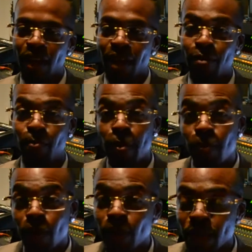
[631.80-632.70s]
And for
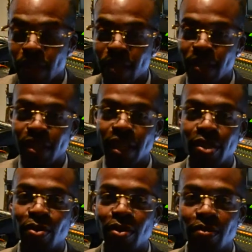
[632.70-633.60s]
people out there, it's
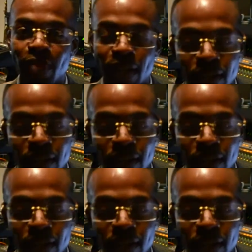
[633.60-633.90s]
good to find a